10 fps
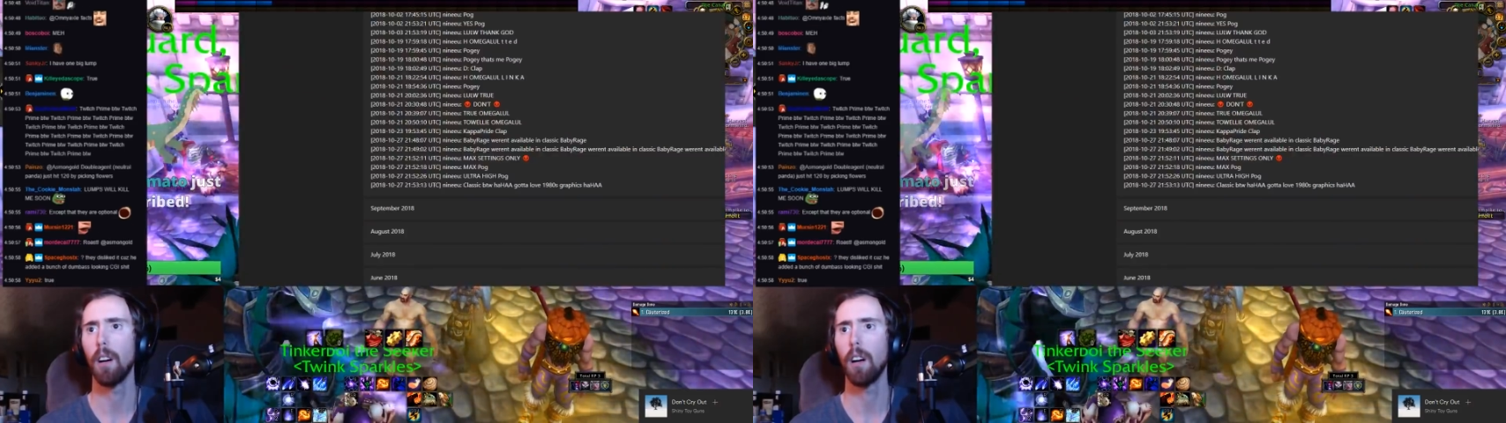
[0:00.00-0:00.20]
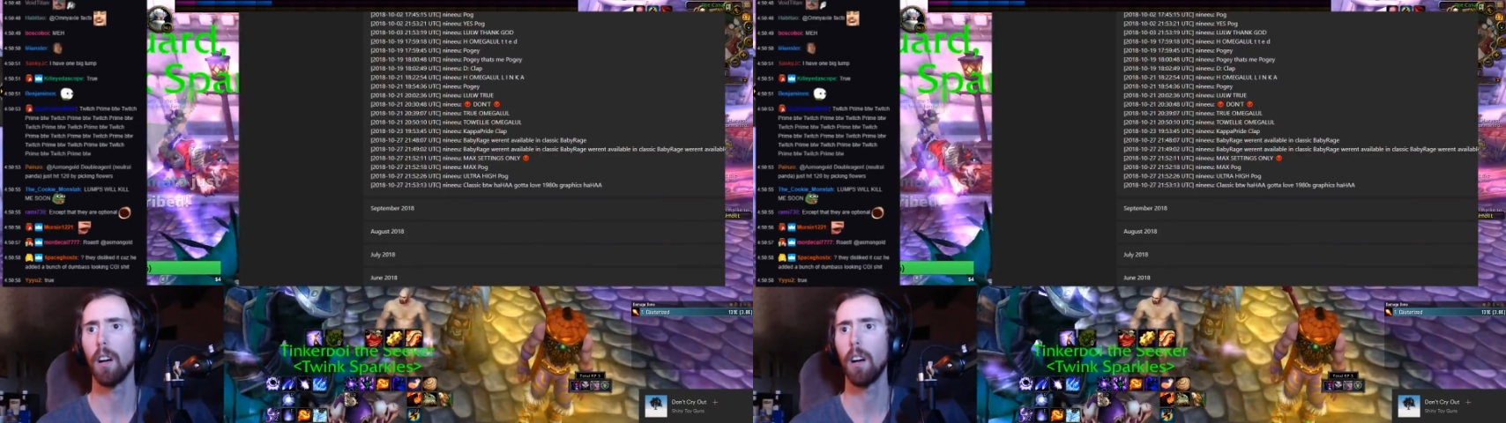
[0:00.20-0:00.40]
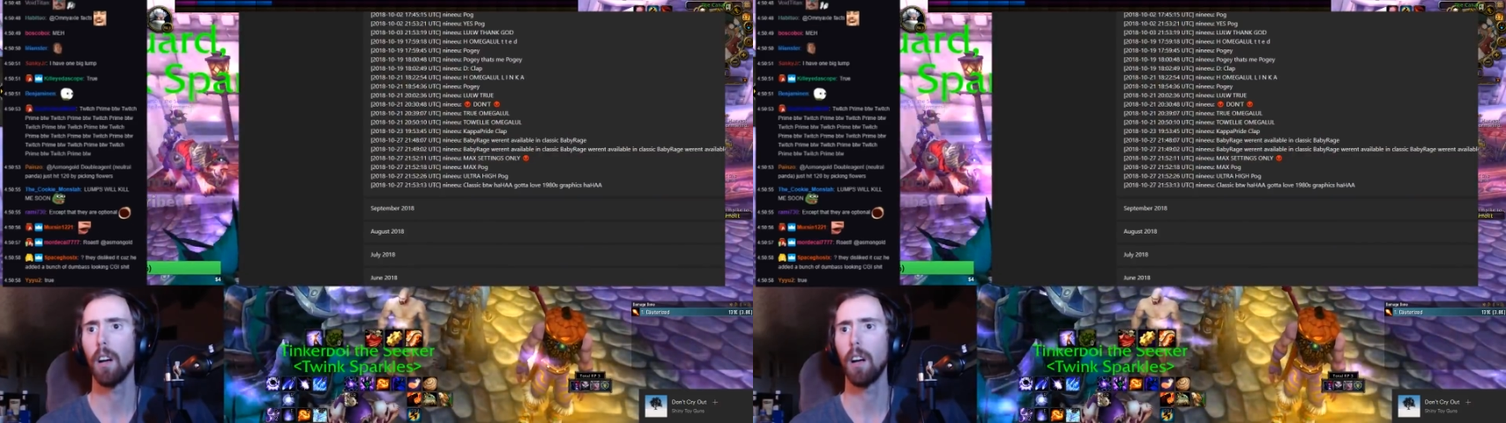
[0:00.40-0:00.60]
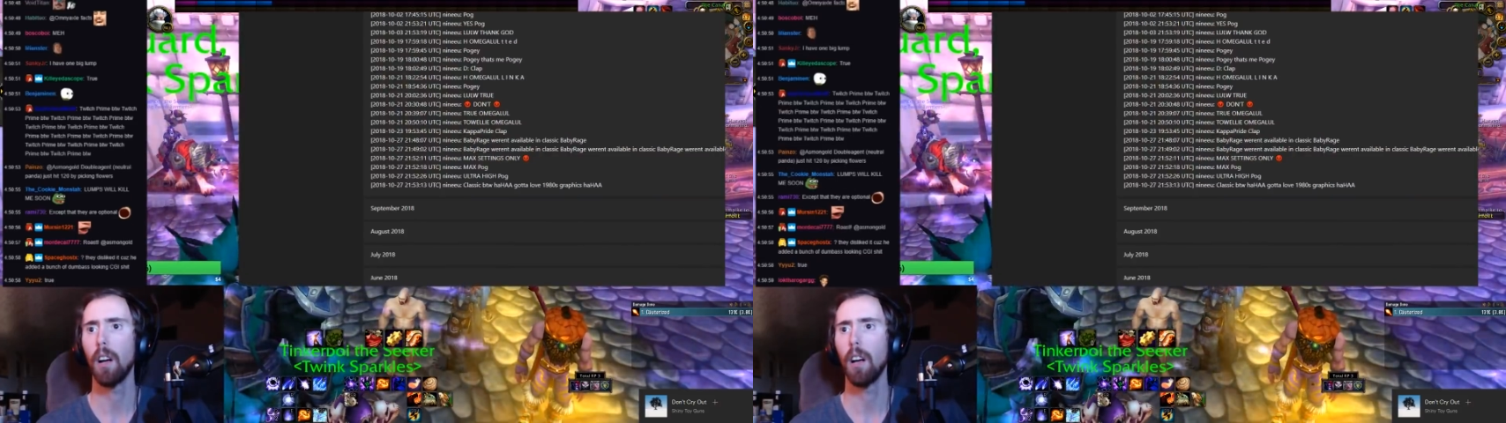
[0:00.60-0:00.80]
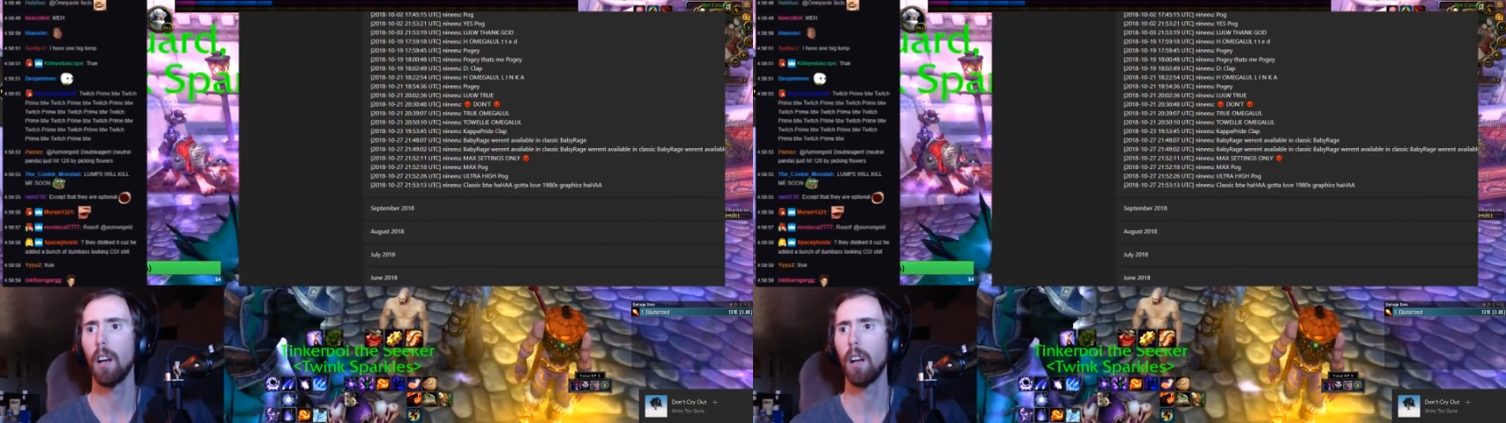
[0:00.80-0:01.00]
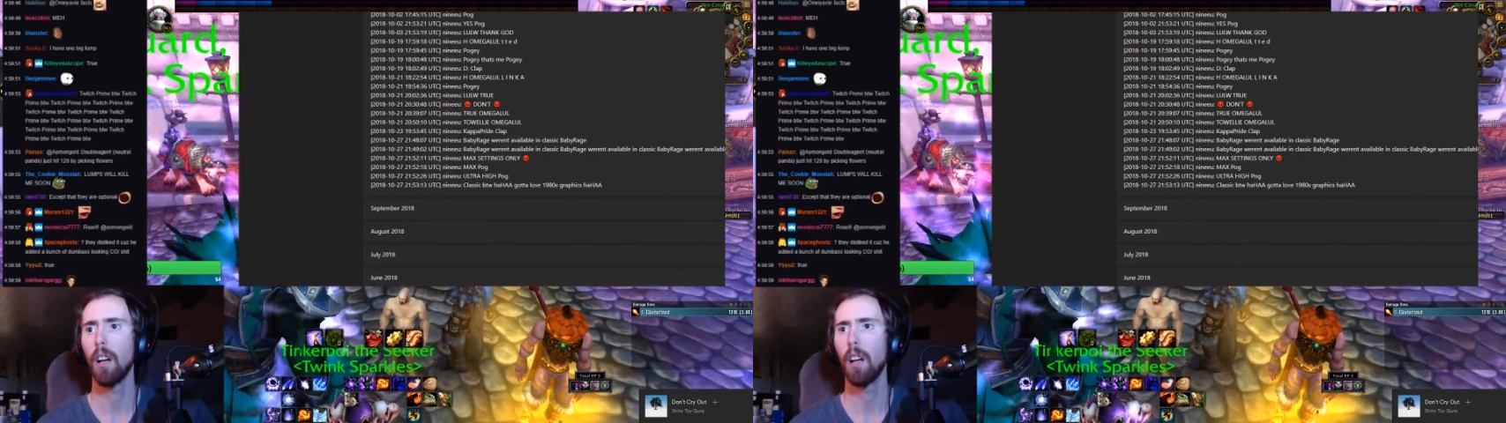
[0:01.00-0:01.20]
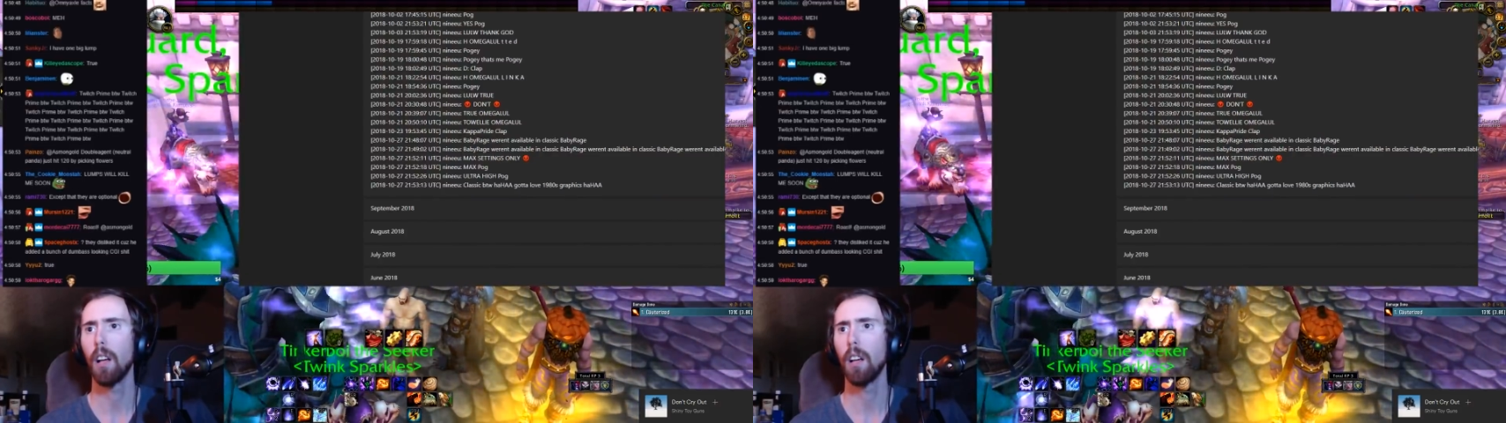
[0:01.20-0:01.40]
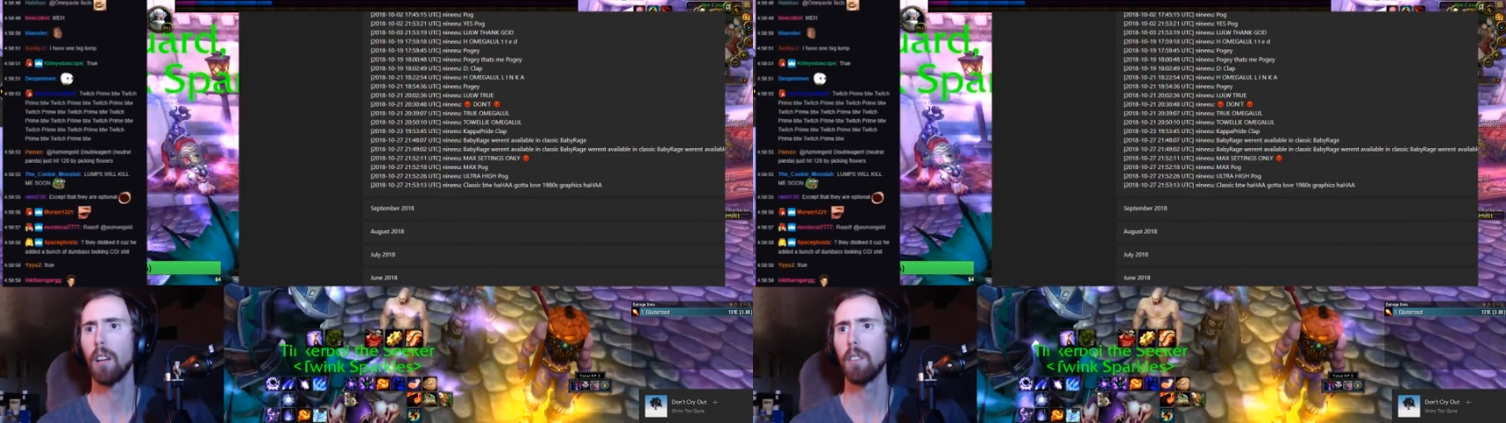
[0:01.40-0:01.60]

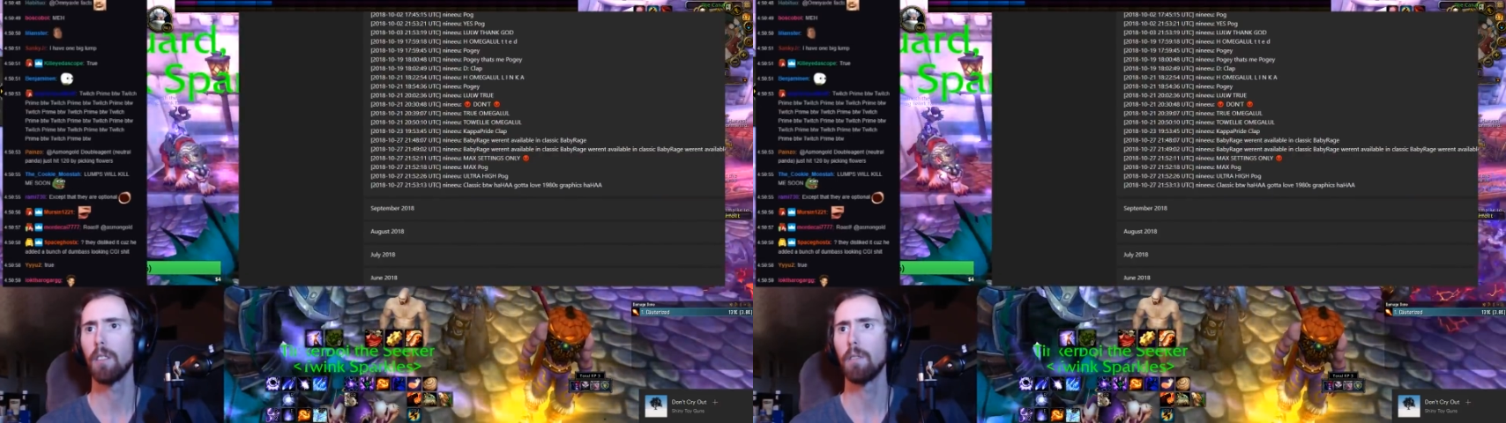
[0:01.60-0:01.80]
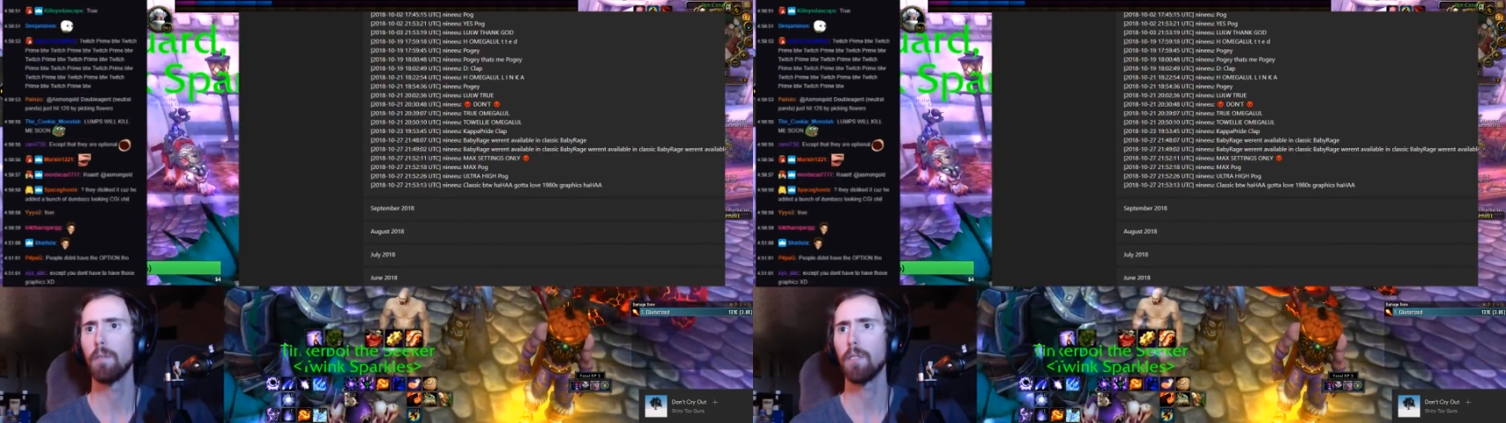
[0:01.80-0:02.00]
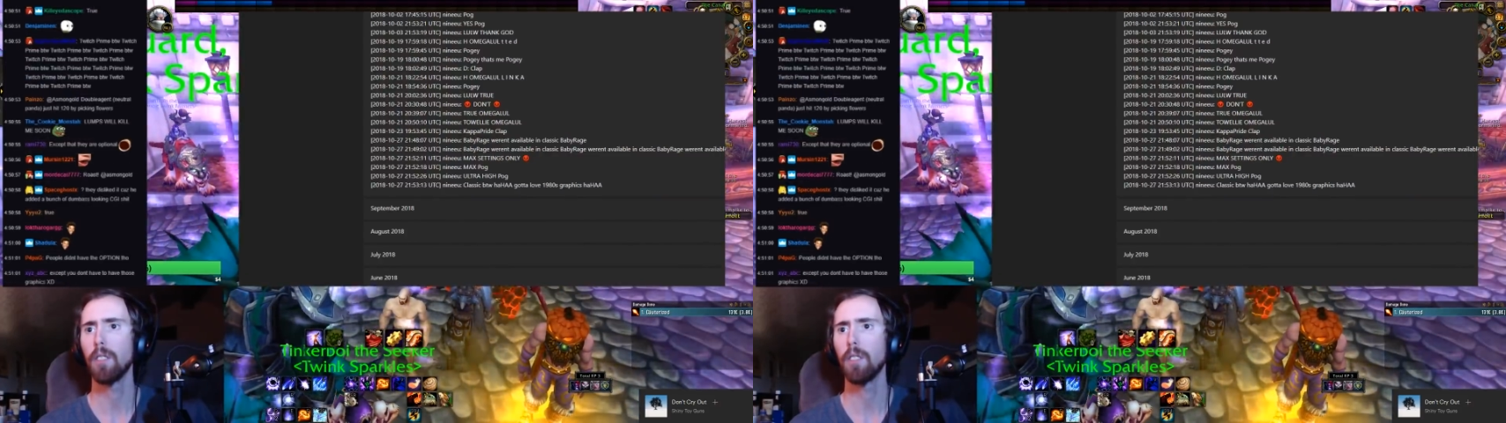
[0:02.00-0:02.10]
No one is speaking in this clip.